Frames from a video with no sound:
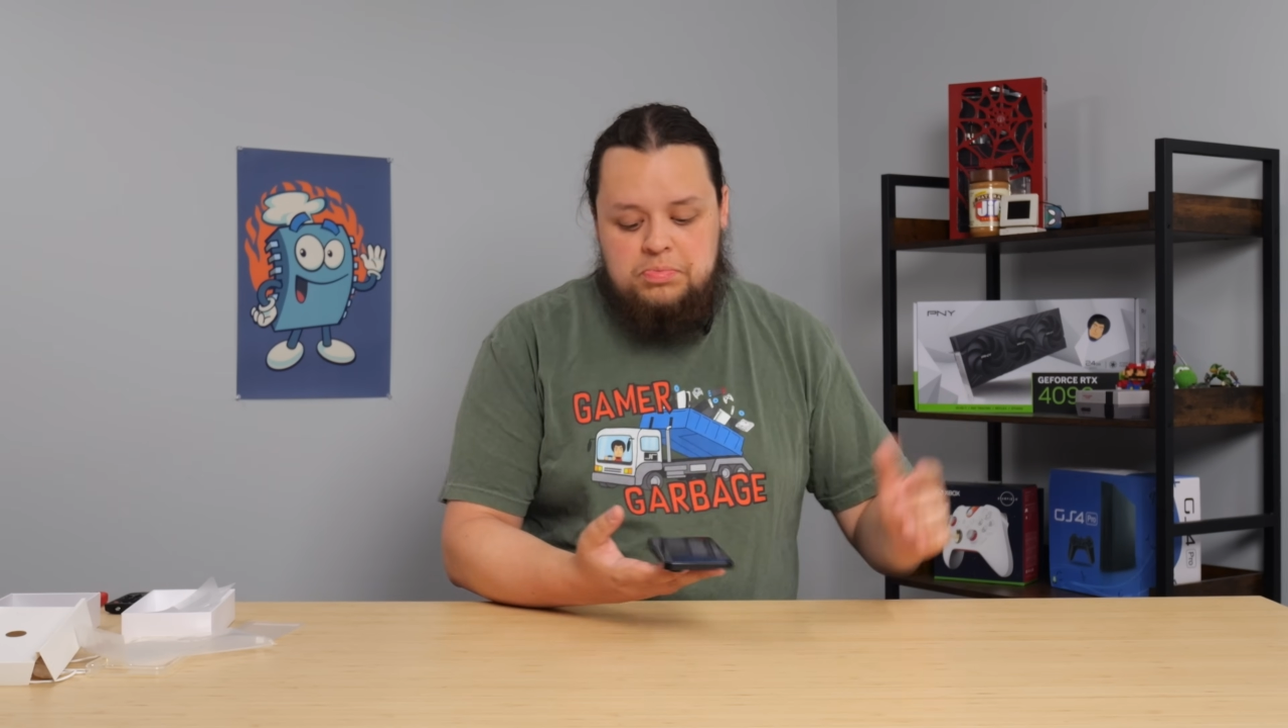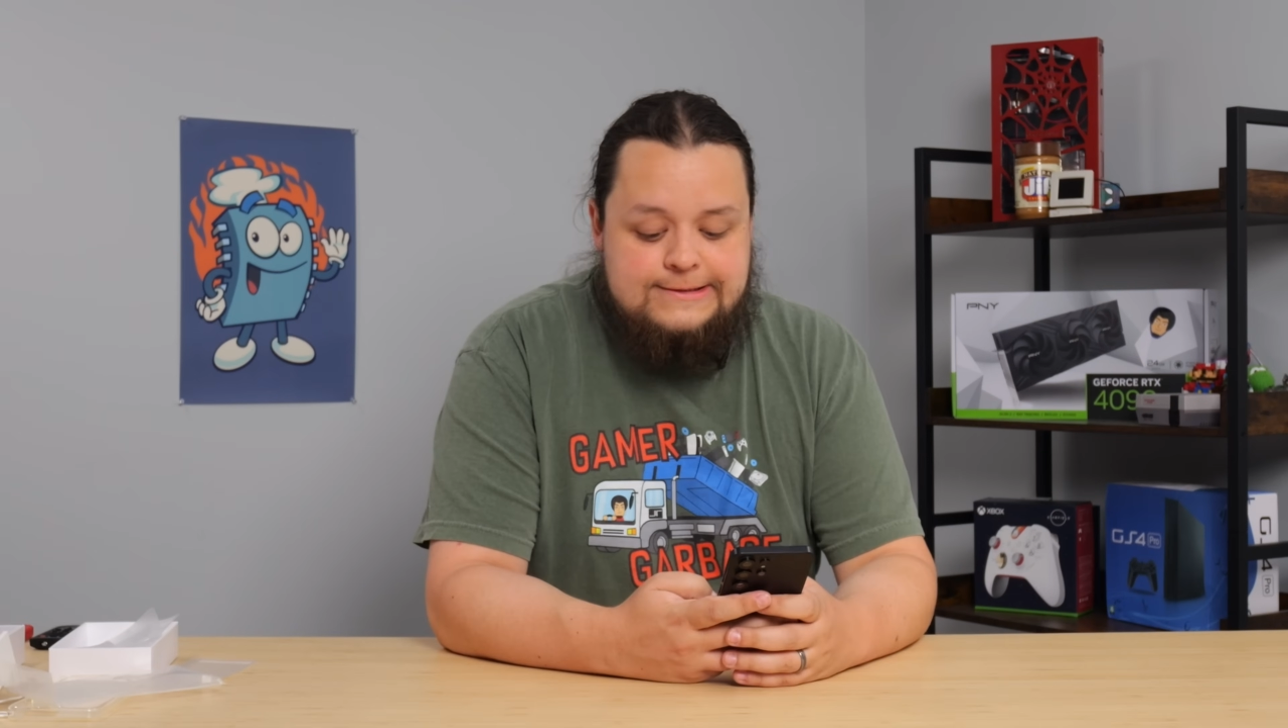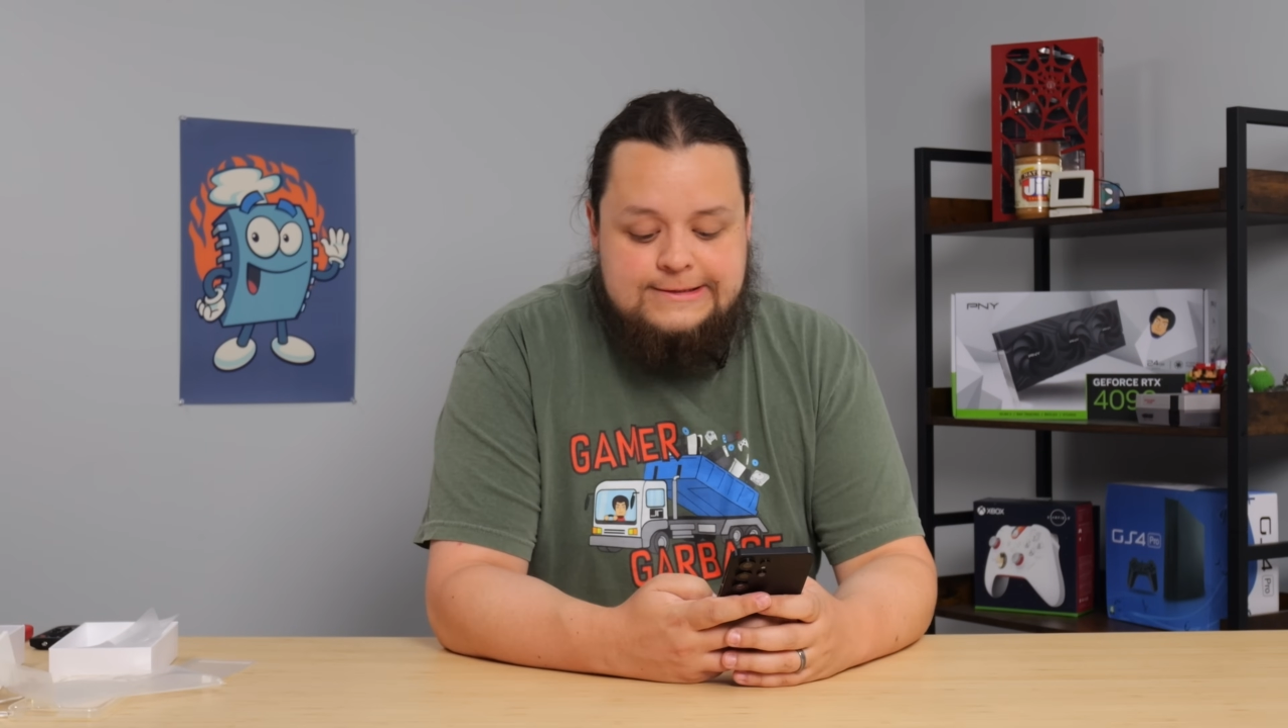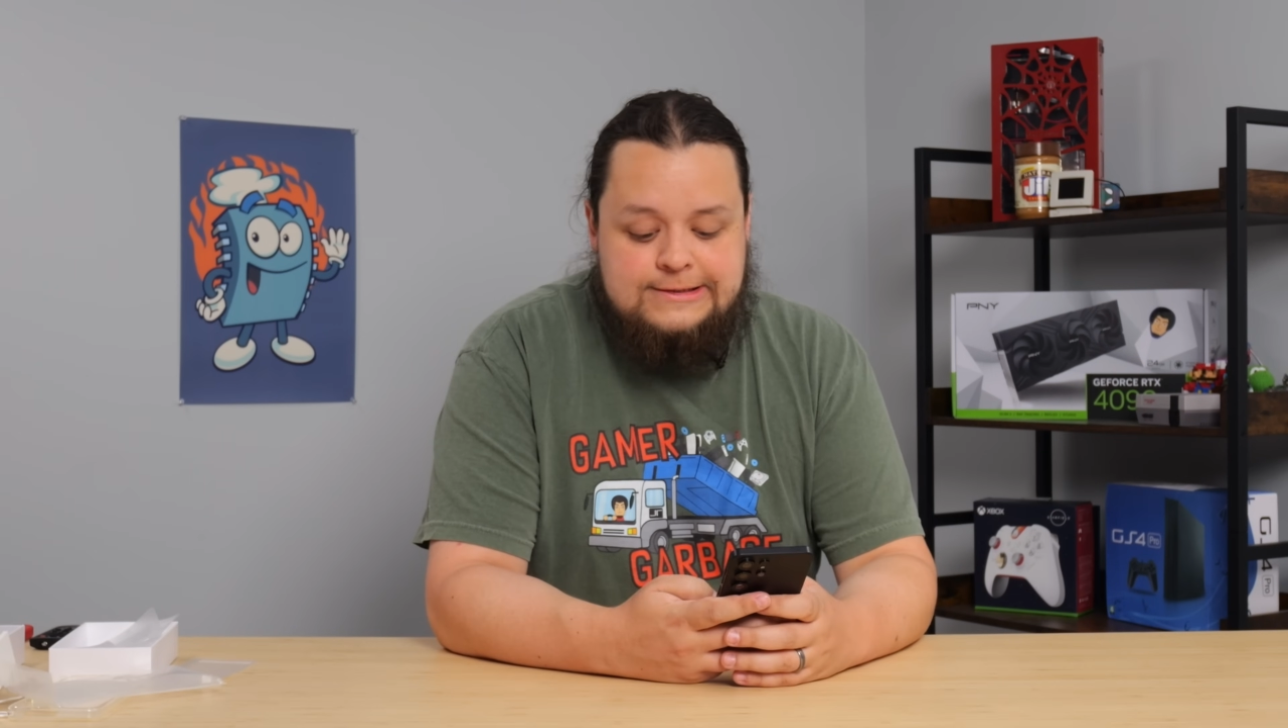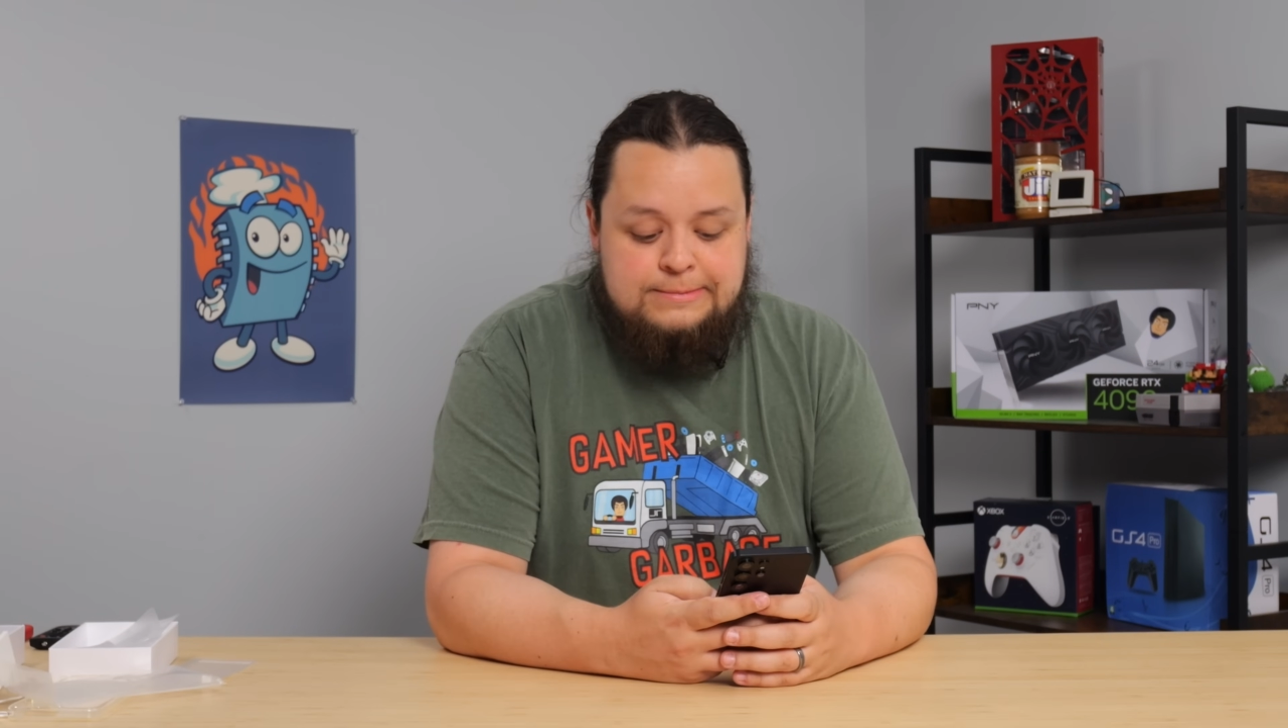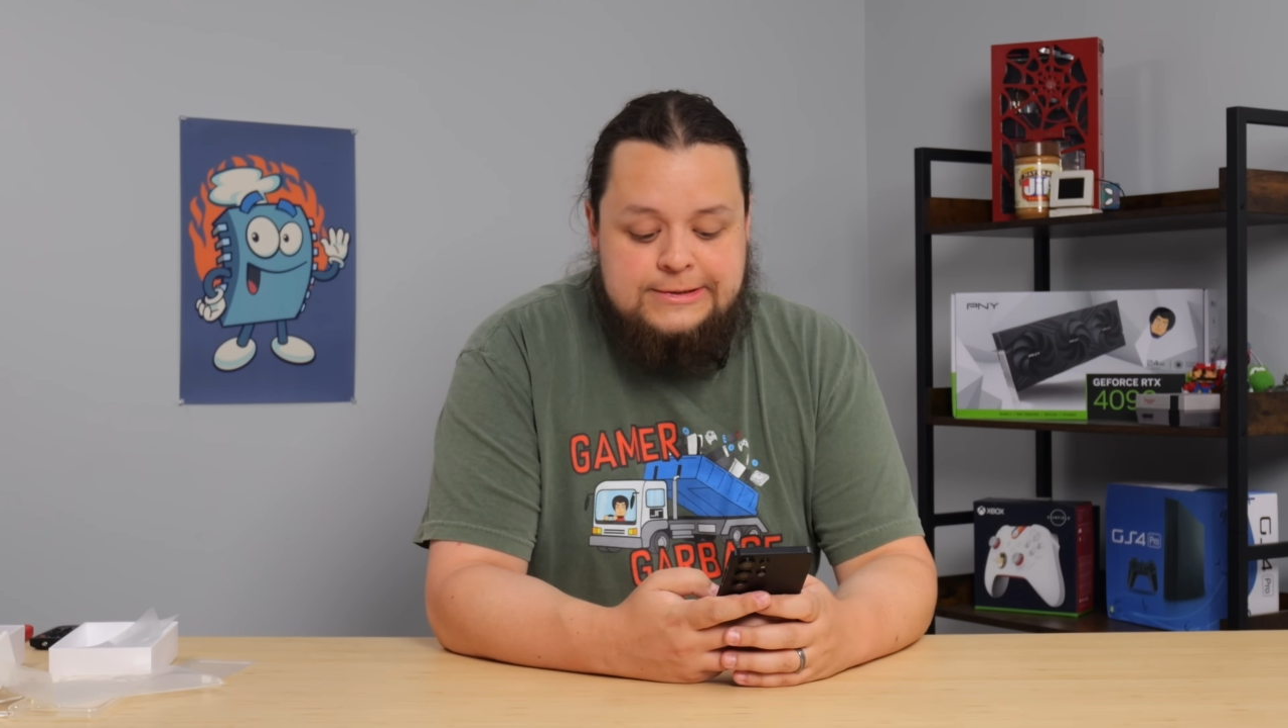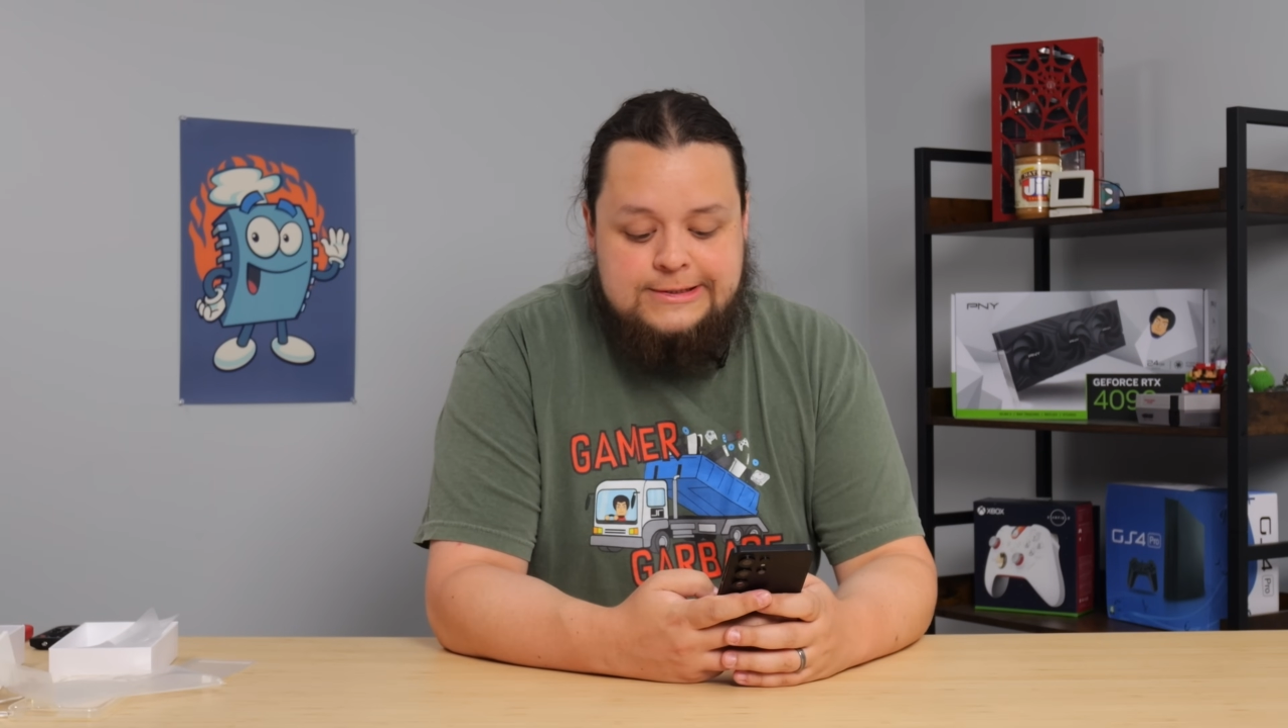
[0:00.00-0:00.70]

Not gonna be